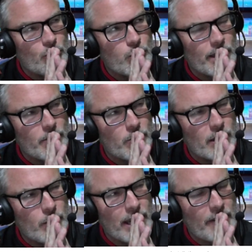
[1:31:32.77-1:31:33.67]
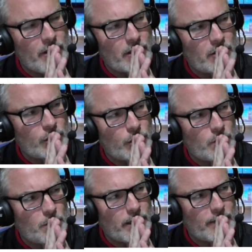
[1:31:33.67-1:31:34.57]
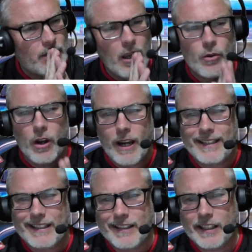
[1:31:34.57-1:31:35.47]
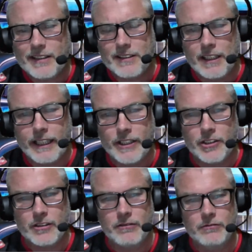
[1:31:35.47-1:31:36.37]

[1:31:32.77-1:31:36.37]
We did we have it installed by it? No, I did the installation.